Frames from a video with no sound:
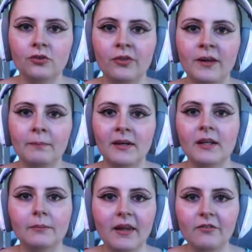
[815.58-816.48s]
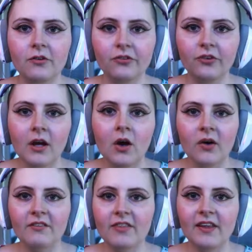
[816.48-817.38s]
the medium levels or
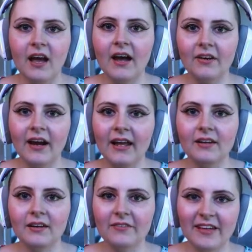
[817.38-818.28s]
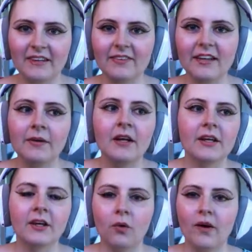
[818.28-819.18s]
even the higher end of easy,
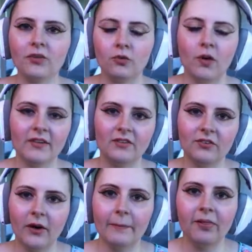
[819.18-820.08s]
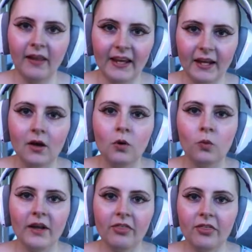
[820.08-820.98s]
you're going to want to start playing with